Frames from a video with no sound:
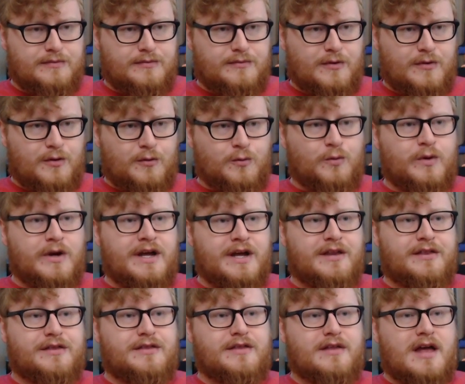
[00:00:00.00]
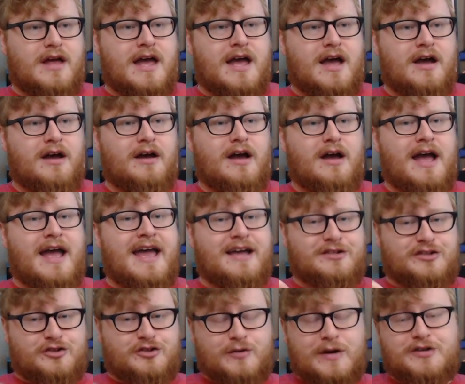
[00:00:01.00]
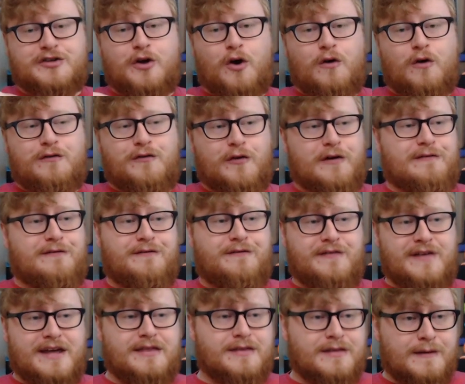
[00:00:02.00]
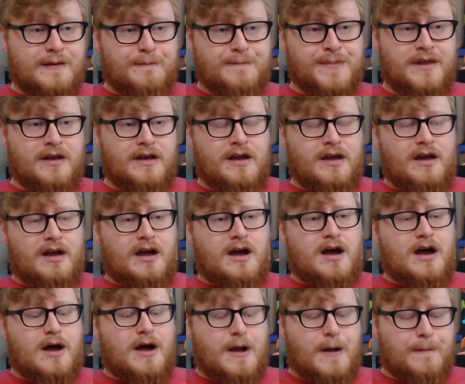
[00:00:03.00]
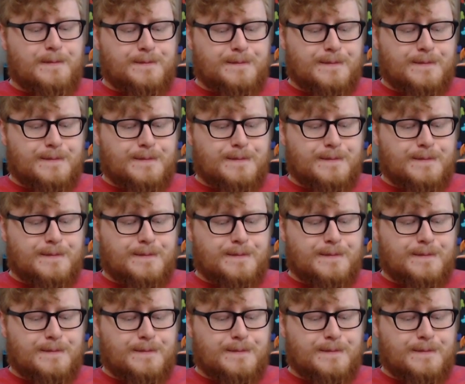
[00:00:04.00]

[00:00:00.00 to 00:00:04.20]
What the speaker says: with a stretch goal for a 5th.